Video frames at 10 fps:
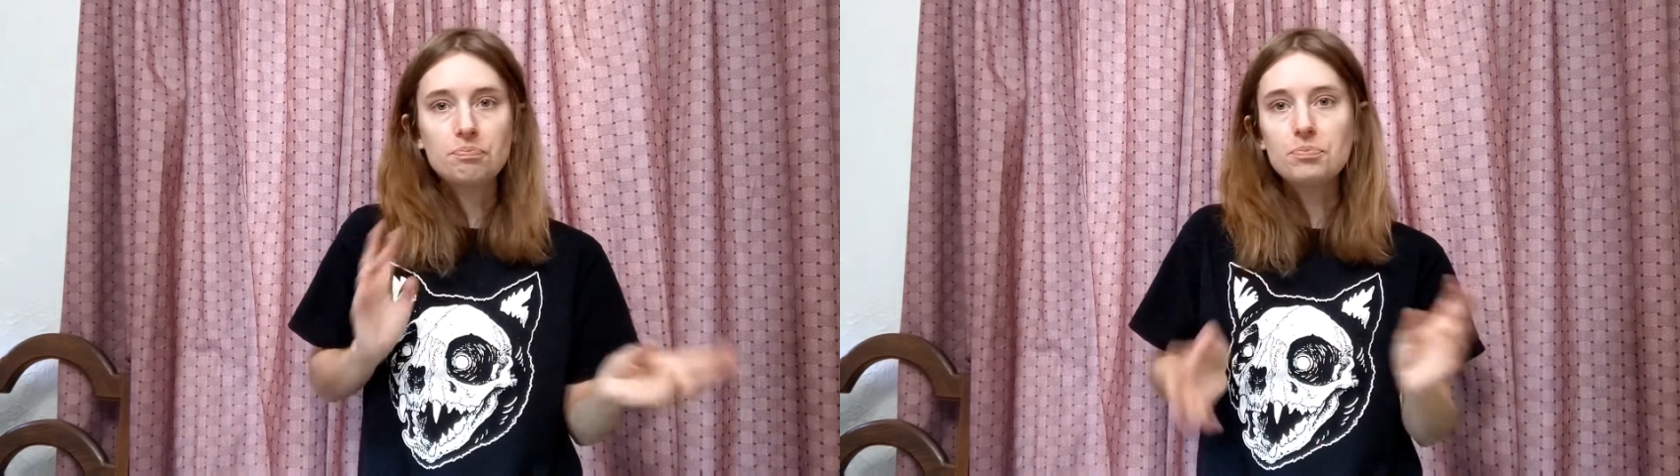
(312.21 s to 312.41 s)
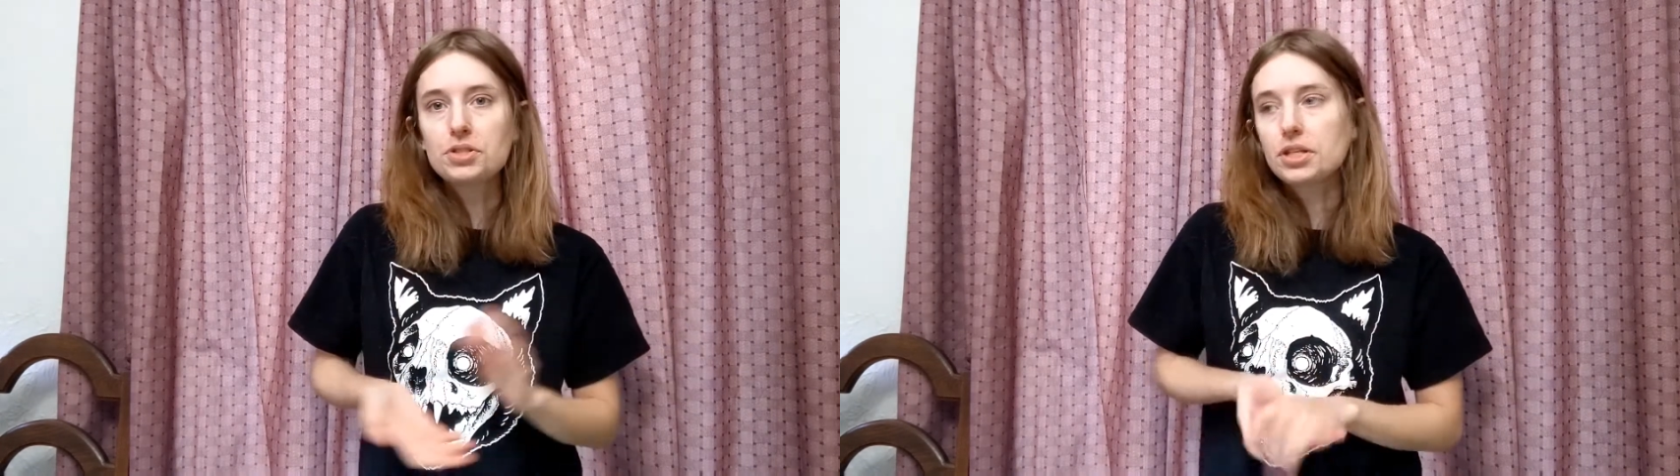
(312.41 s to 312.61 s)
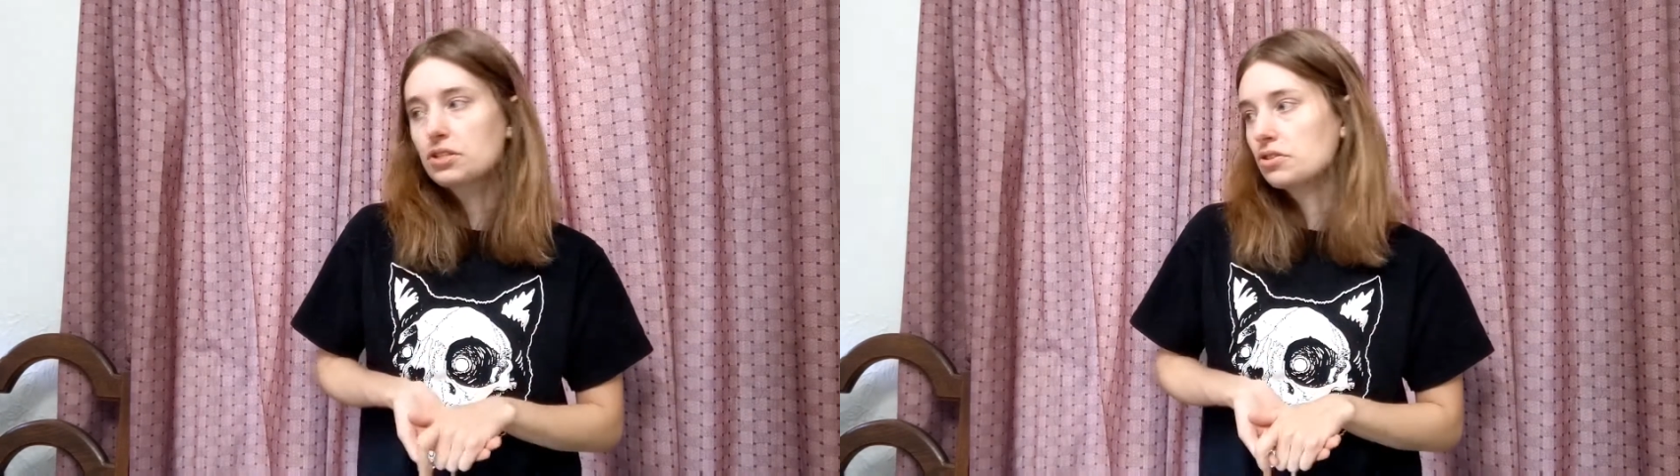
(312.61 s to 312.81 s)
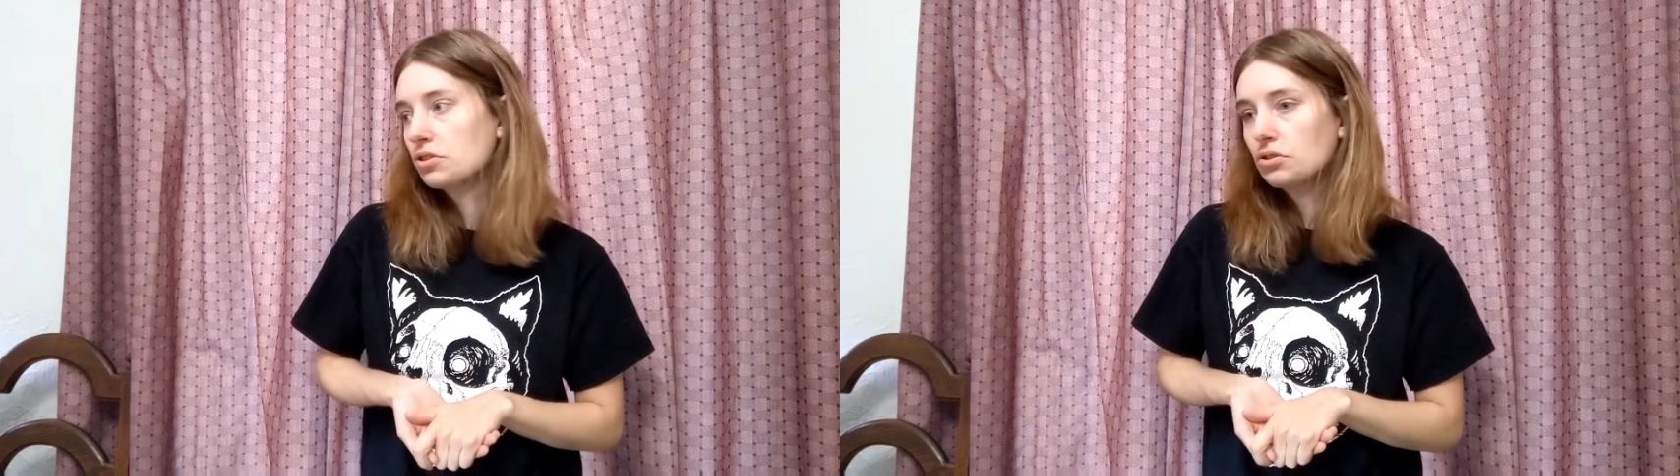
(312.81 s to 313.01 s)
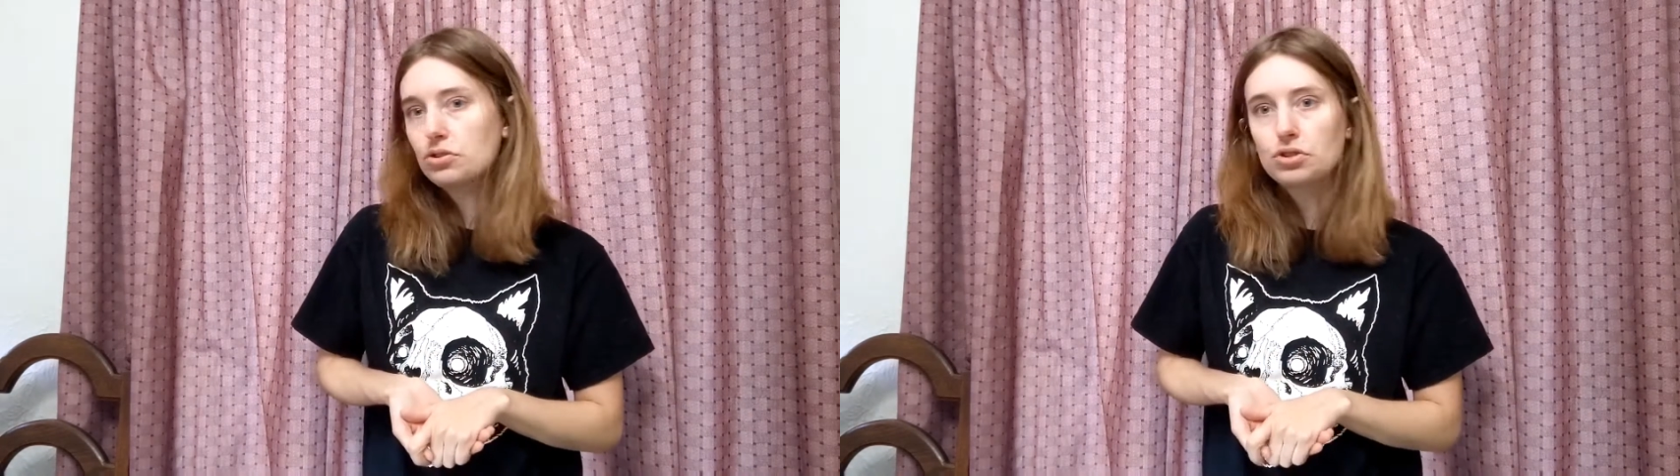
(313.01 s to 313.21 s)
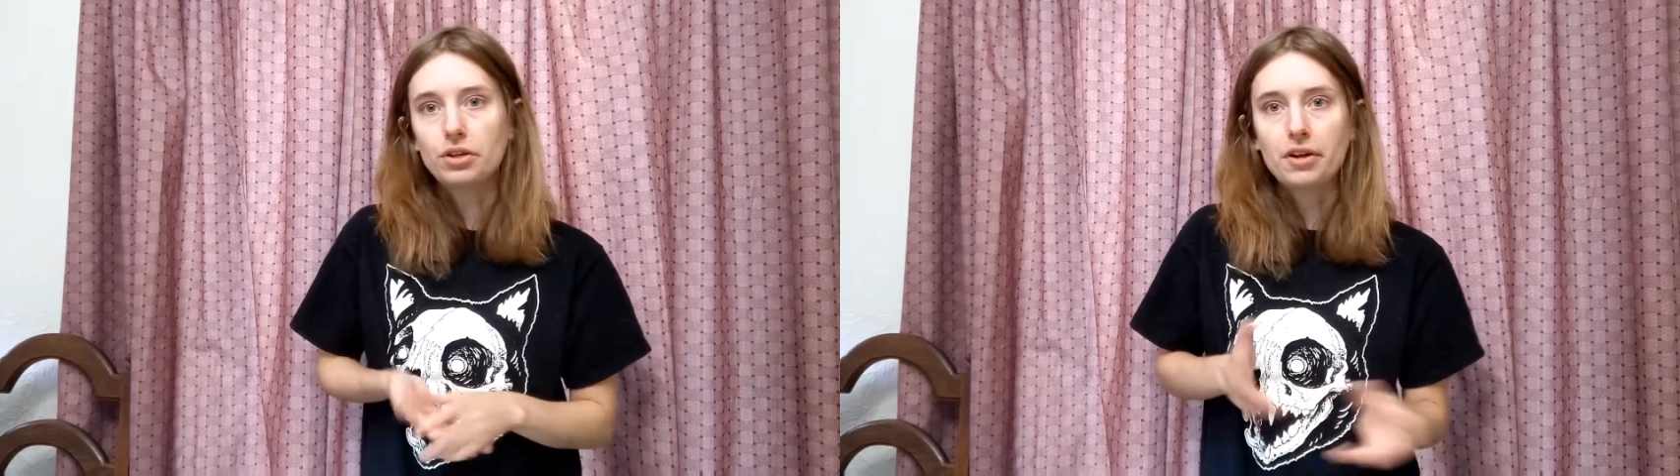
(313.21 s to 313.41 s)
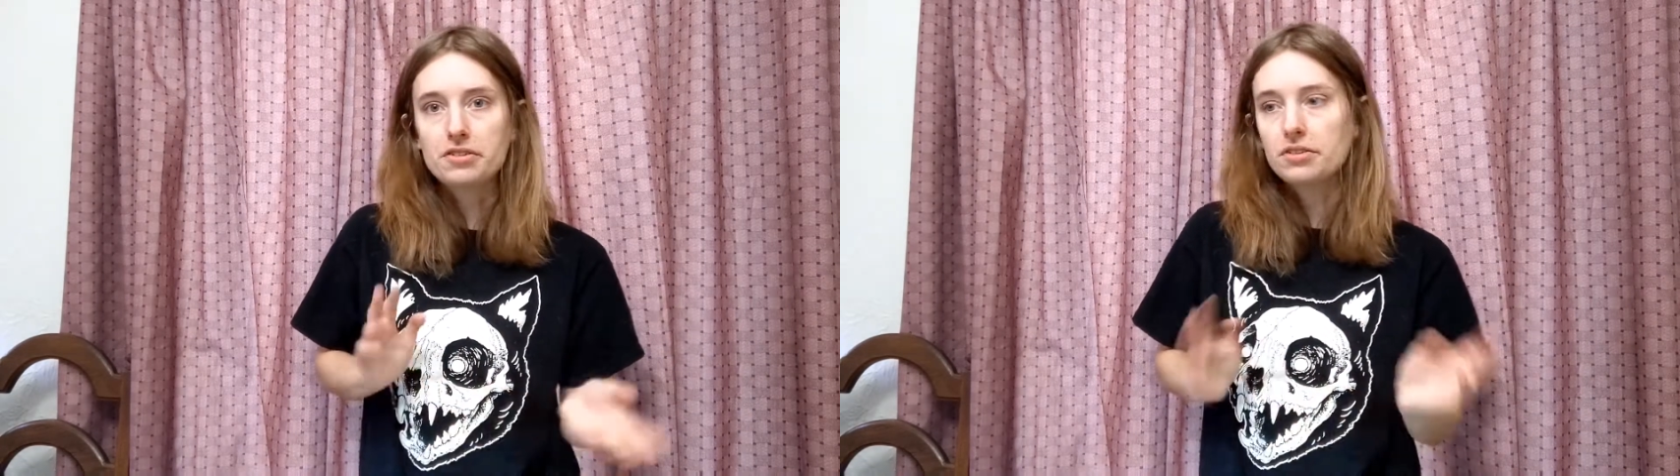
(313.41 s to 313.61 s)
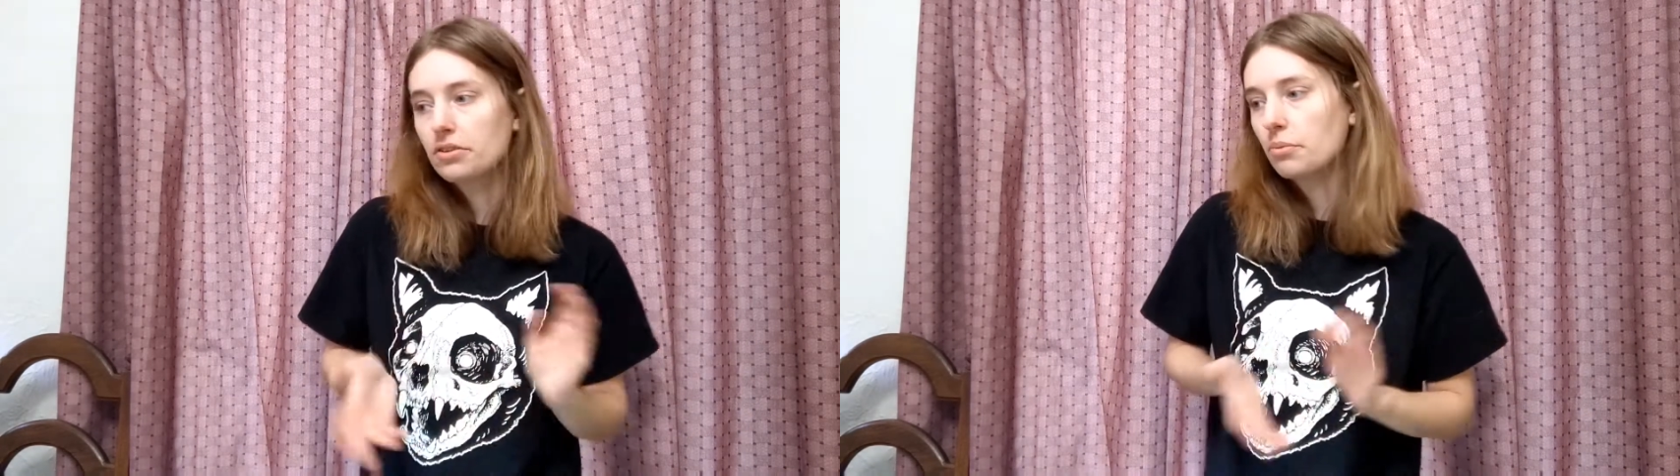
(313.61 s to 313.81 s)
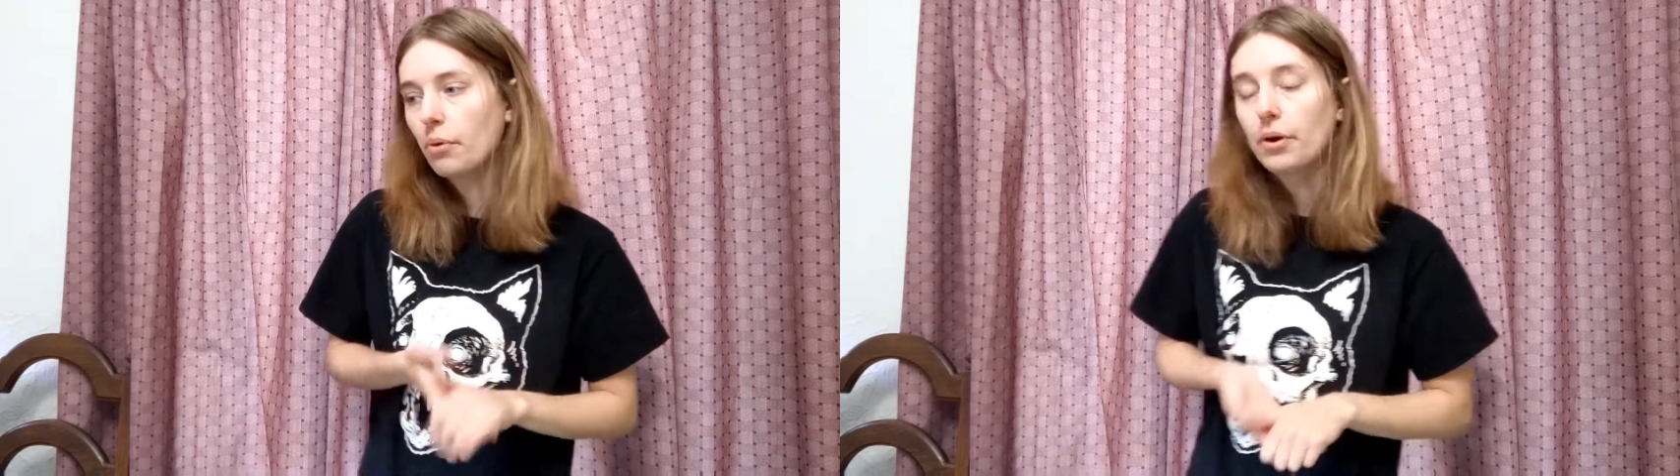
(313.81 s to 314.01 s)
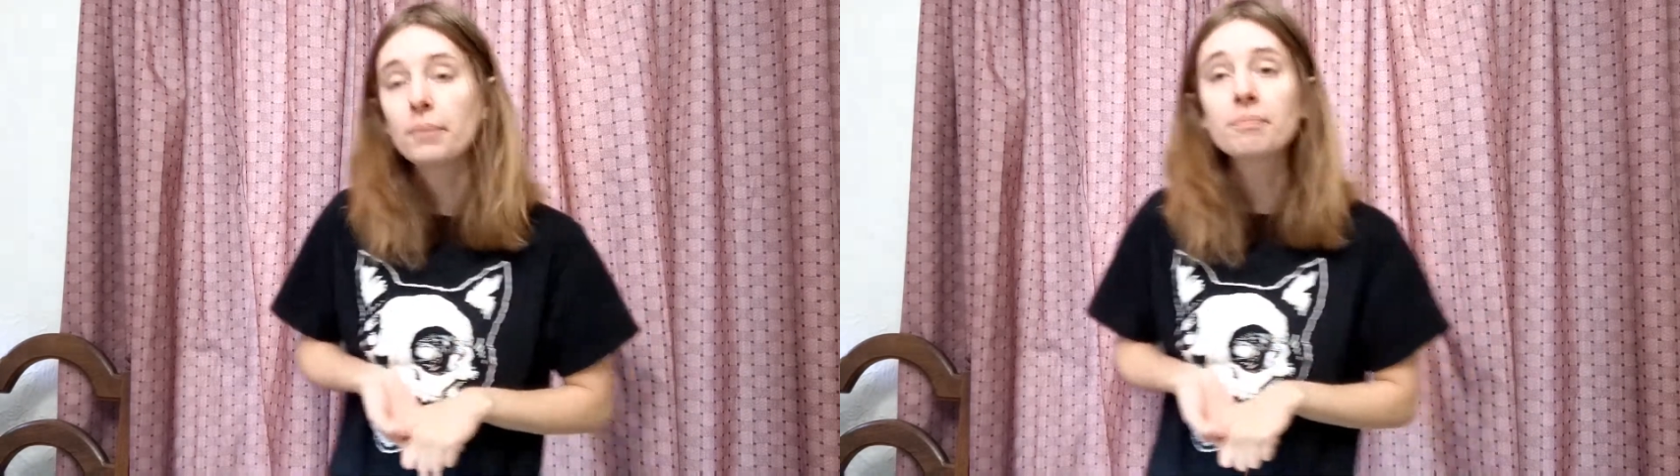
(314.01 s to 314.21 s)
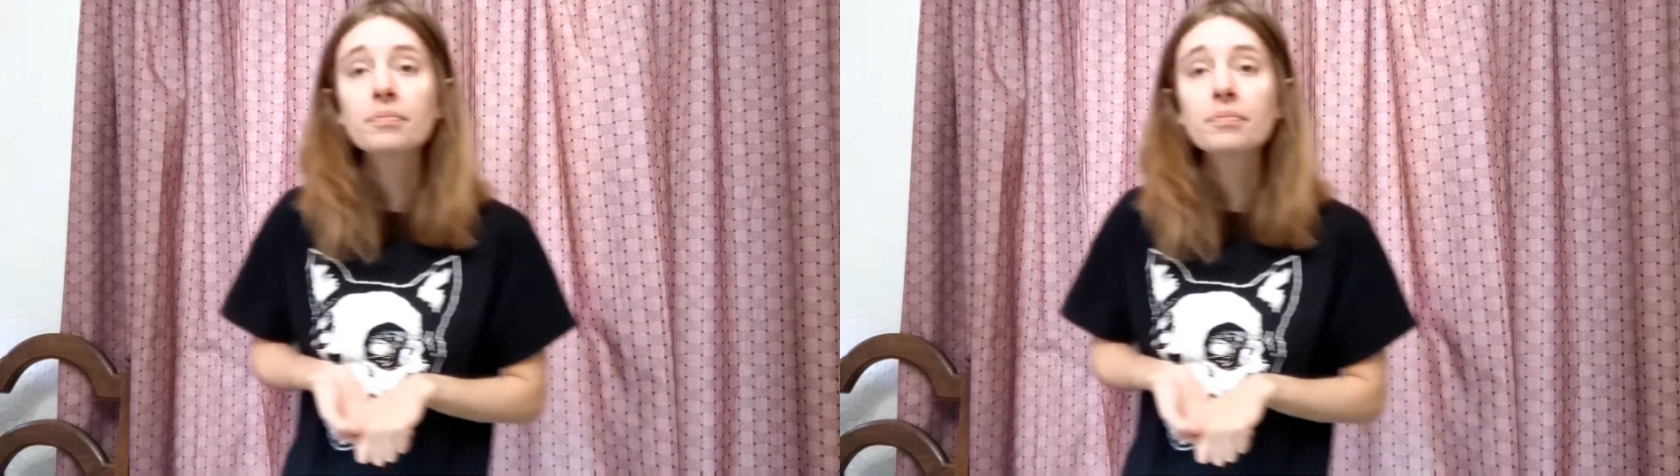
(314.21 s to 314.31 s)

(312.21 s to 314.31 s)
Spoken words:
6 to a dozen or more.